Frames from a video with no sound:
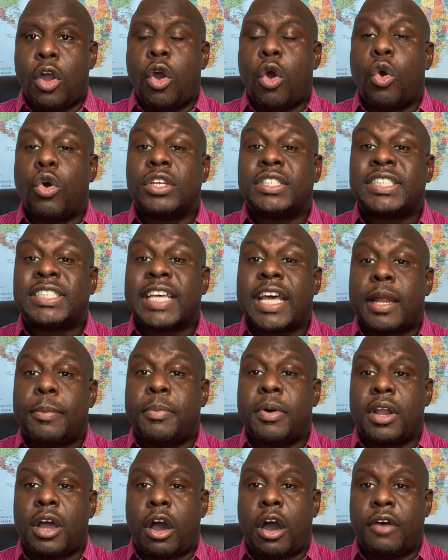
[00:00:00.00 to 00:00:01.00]
or set up
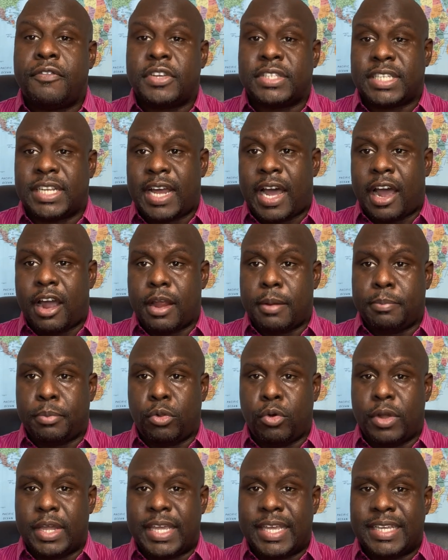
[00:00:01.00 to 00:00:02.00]
an office and hire
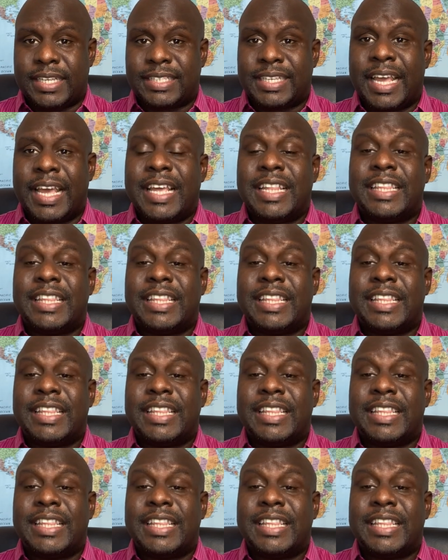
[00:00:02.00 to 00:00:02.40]
employees,